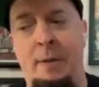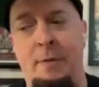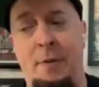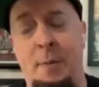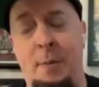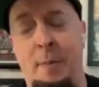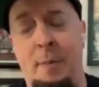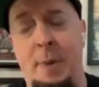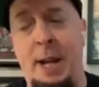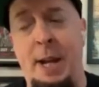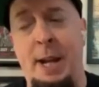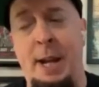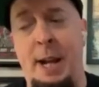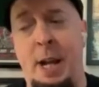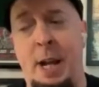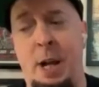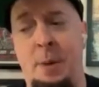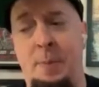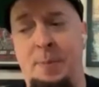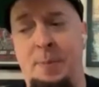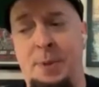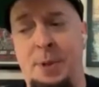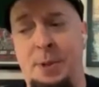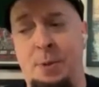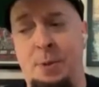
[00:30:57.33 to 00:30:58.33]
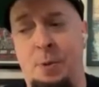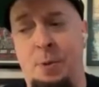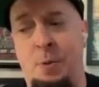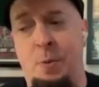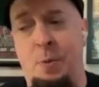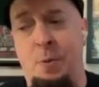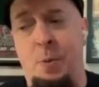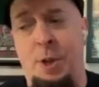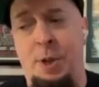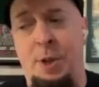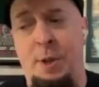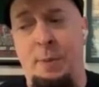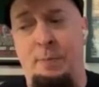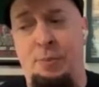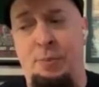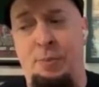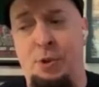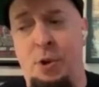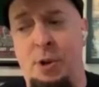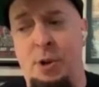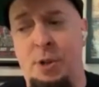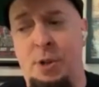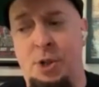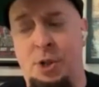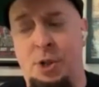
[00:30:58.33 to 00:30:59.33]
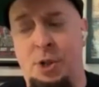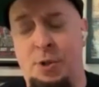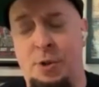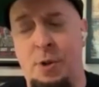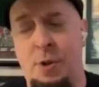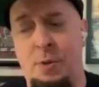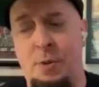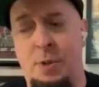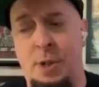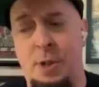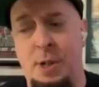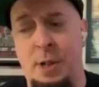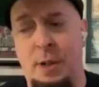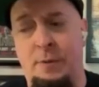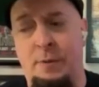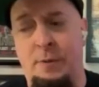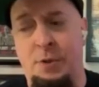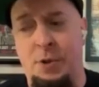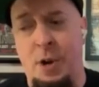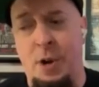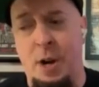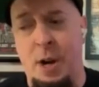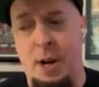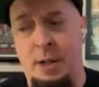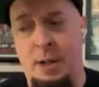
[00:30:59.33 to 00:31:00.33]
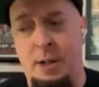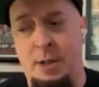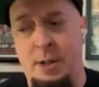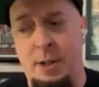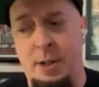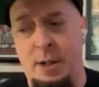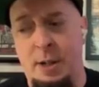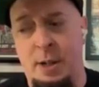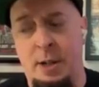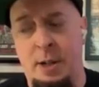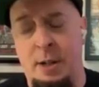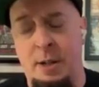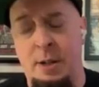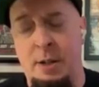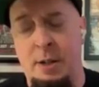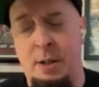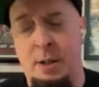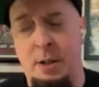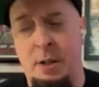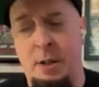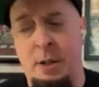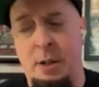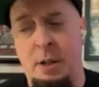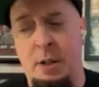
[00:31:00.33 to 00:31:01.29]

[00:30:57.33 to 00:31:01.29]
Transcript: for me, it helps with the broad strokes of trying to